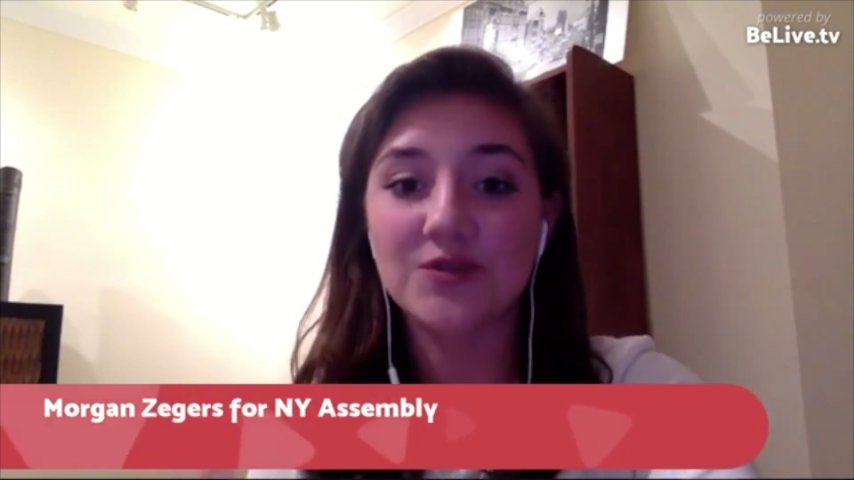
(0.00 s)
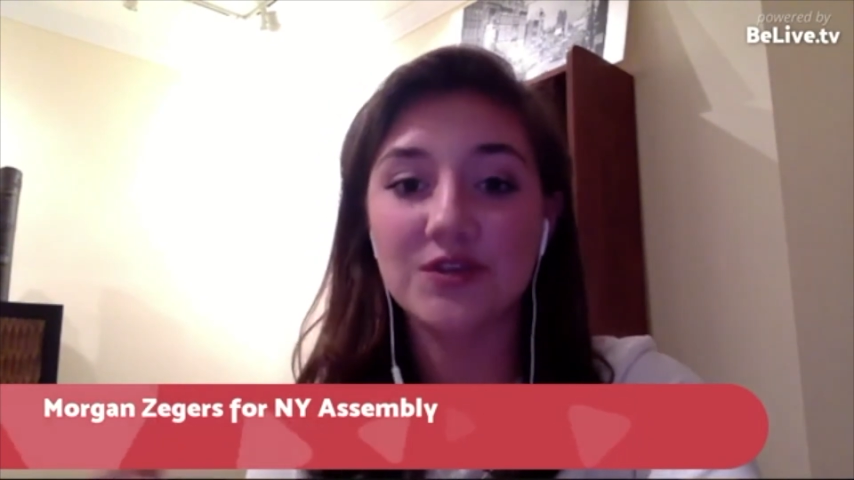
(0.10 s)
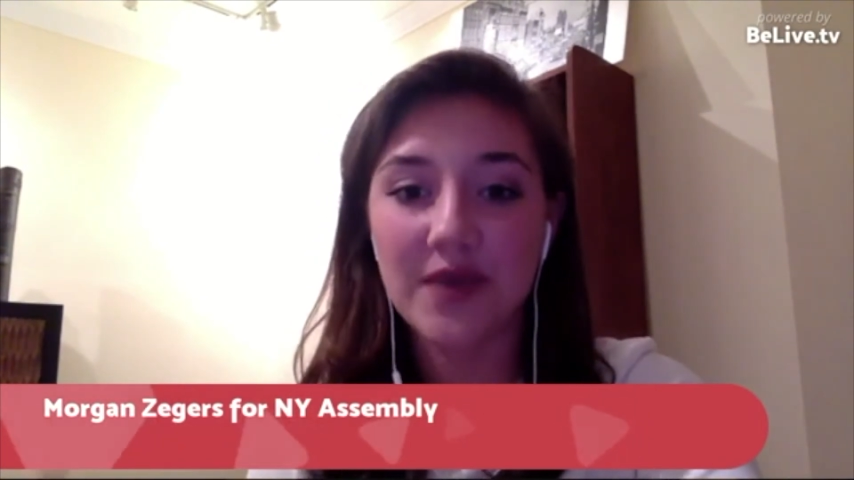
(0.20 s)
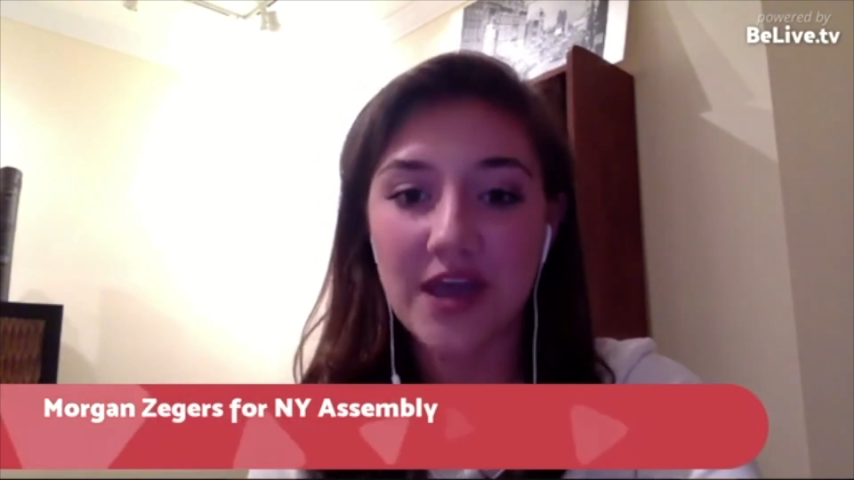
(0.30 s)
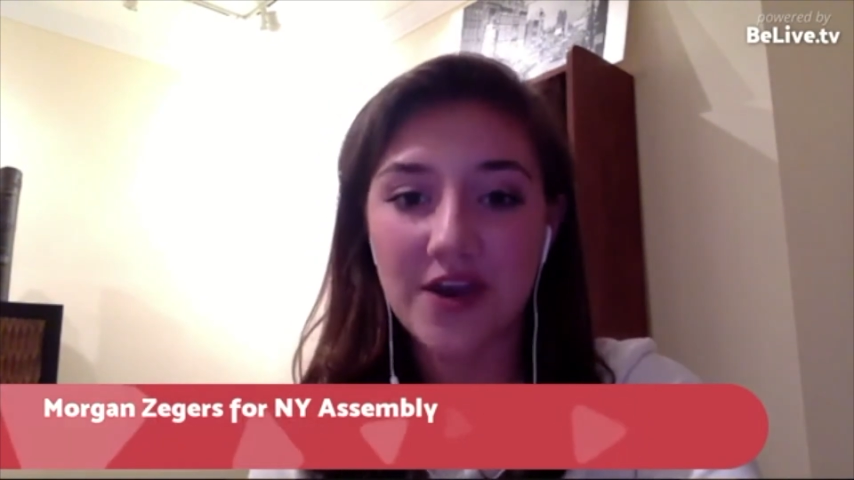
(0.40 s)
with
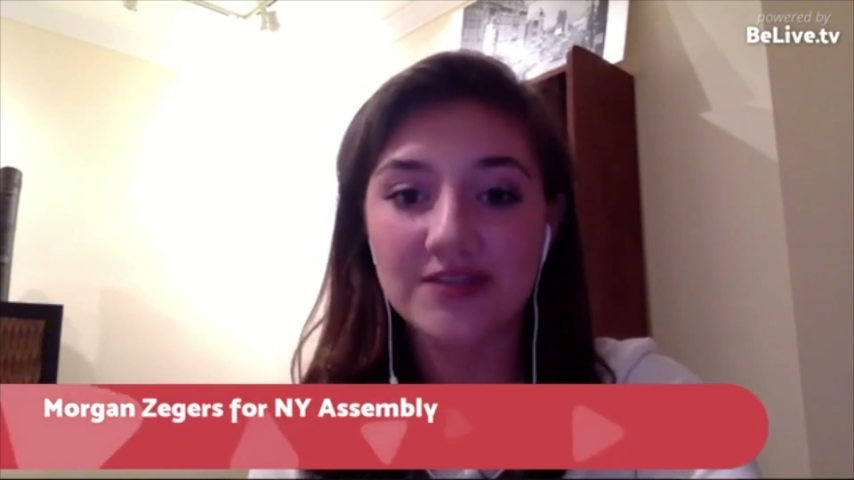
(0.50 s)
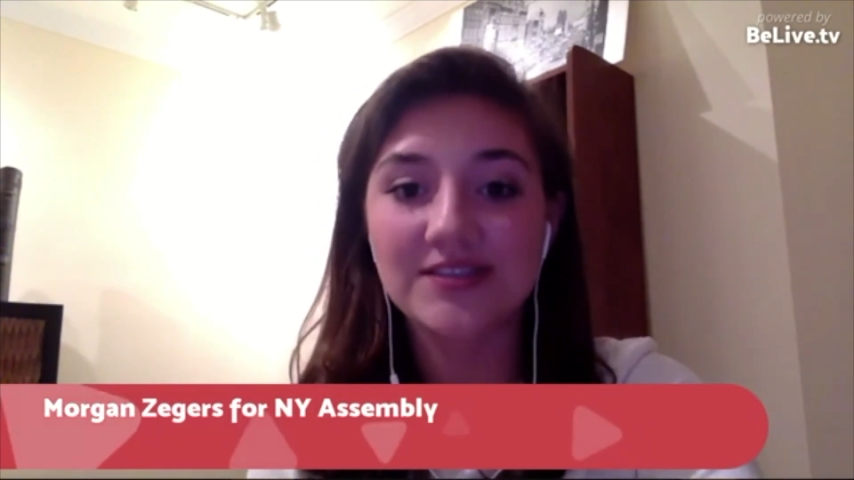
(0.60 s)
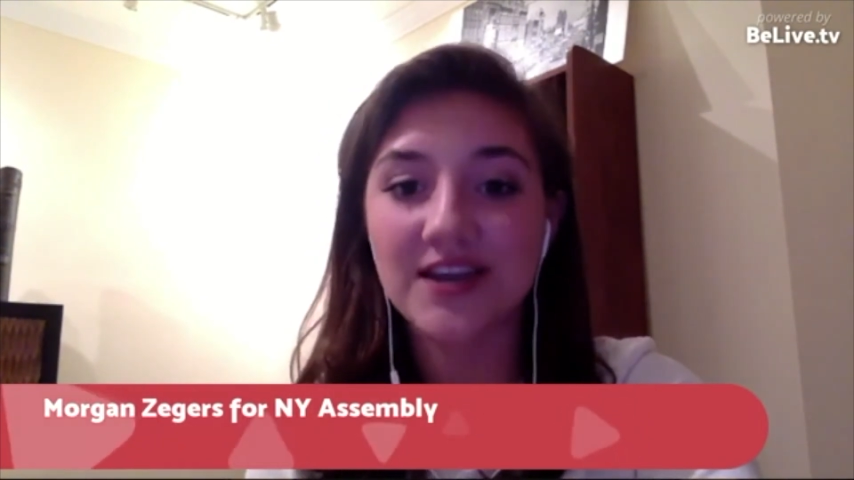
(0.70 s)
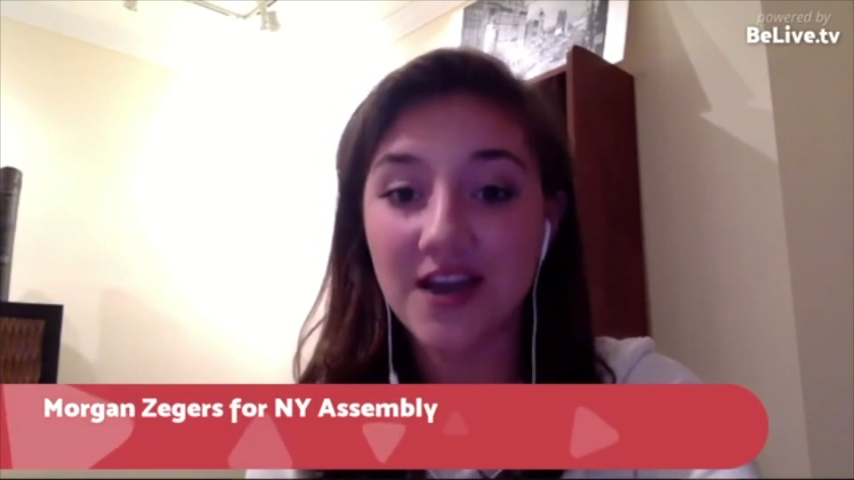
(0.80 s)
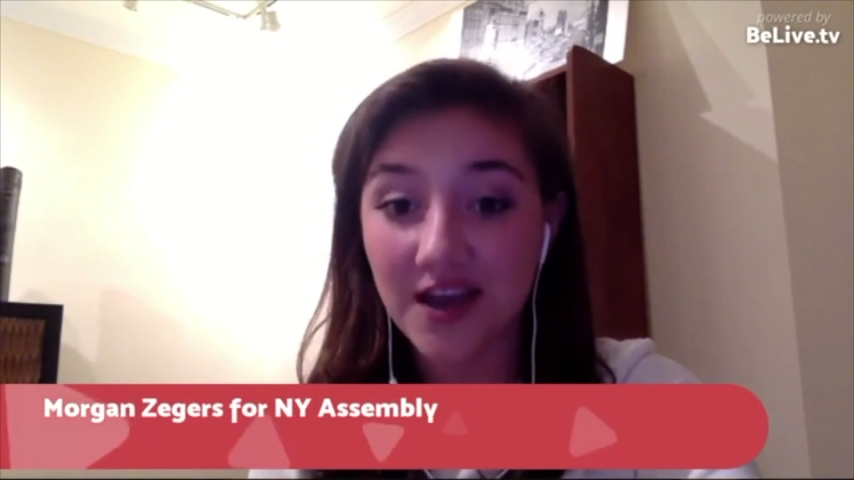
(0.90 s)
the
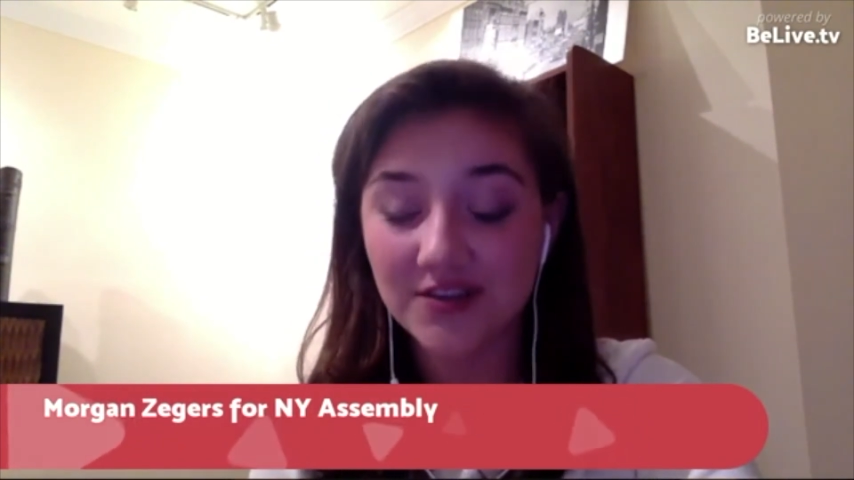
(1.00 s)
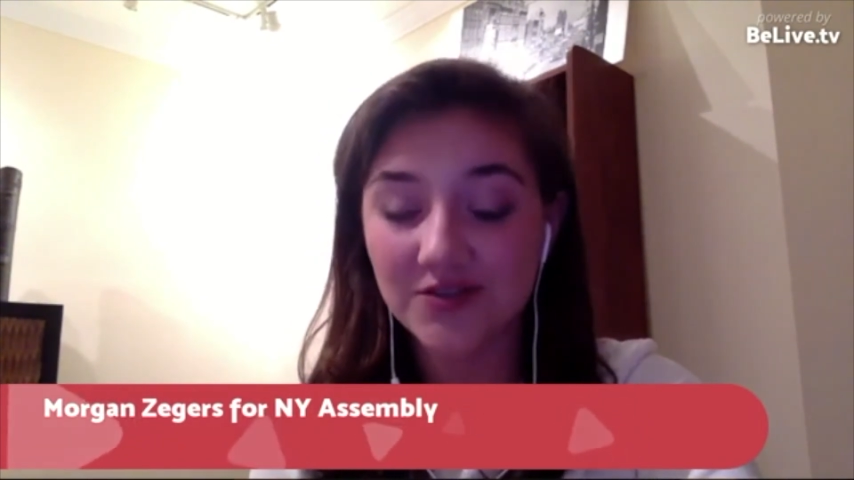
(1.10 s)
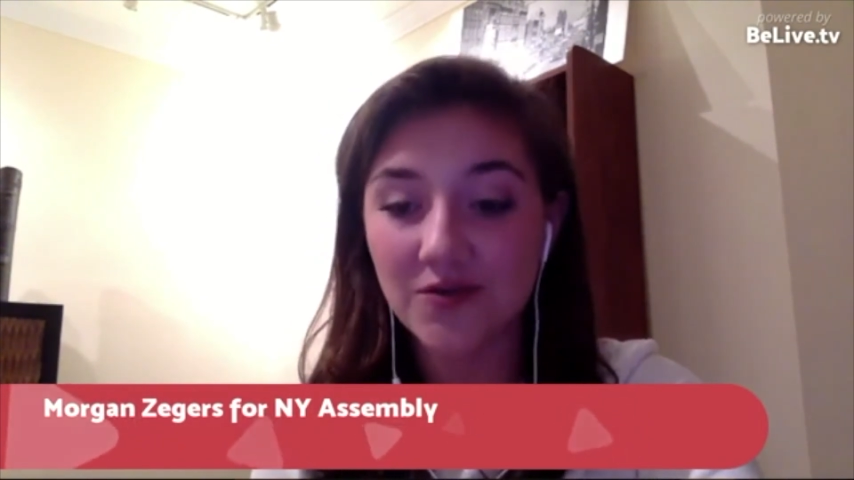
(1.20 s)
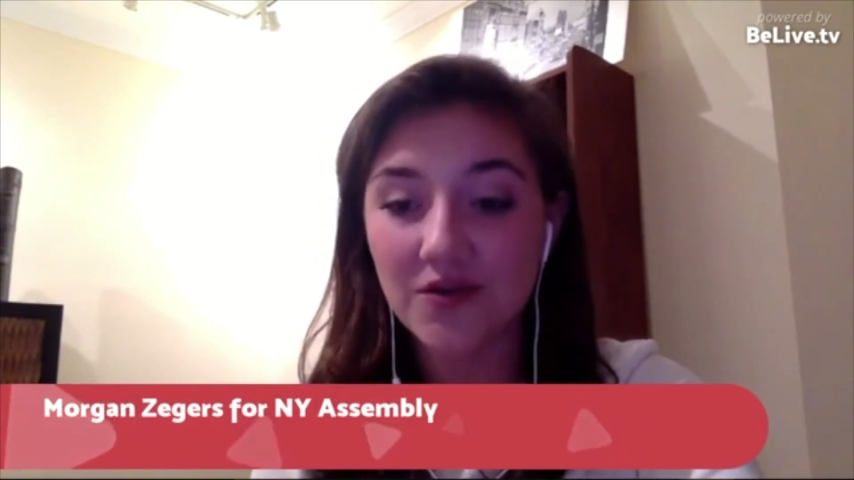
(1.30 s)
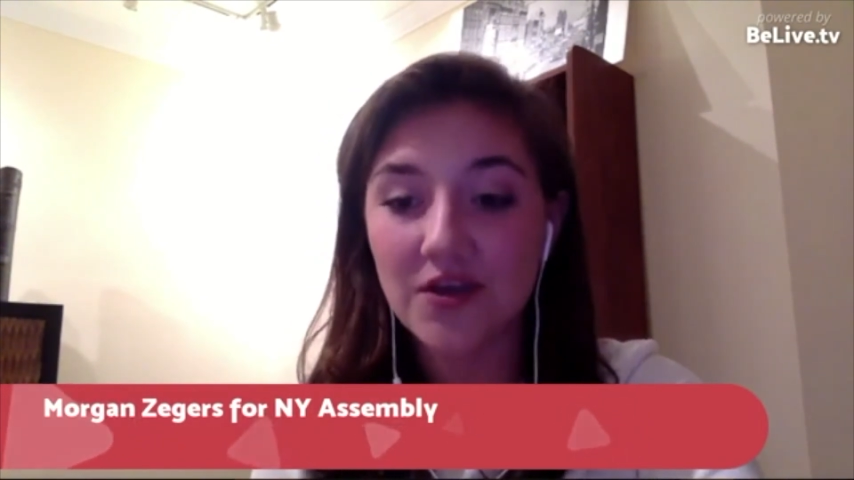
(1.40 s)
parents in high
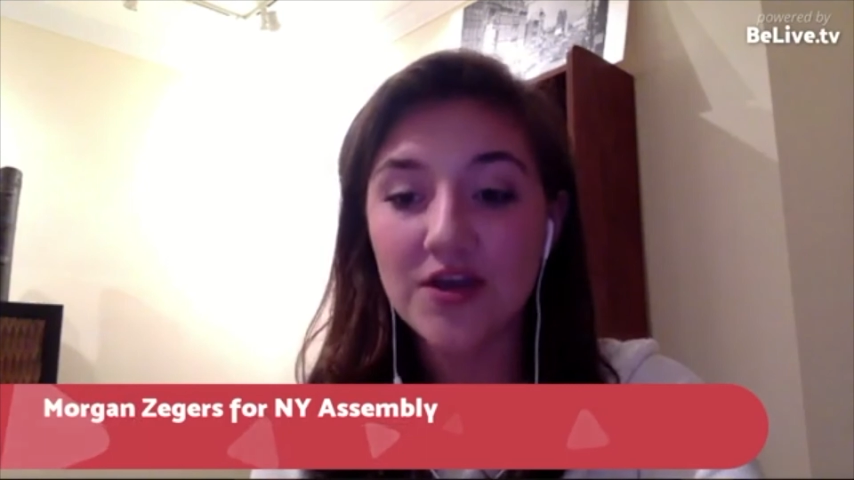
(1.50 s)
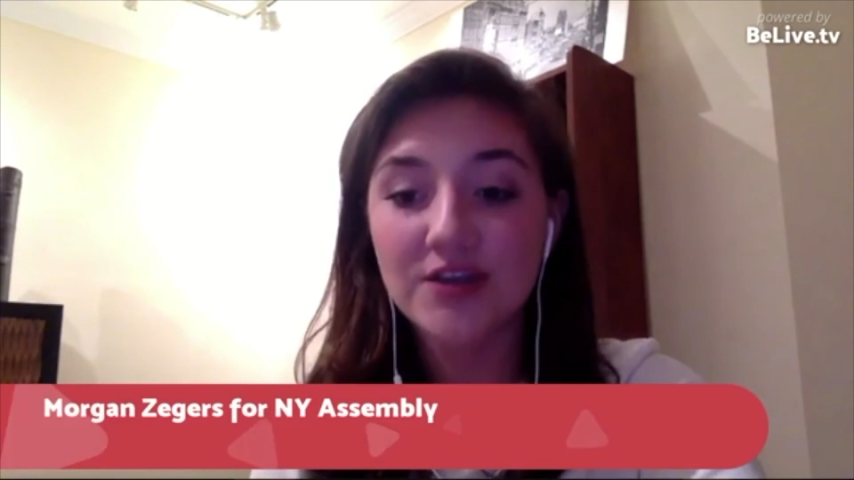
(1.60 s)
school,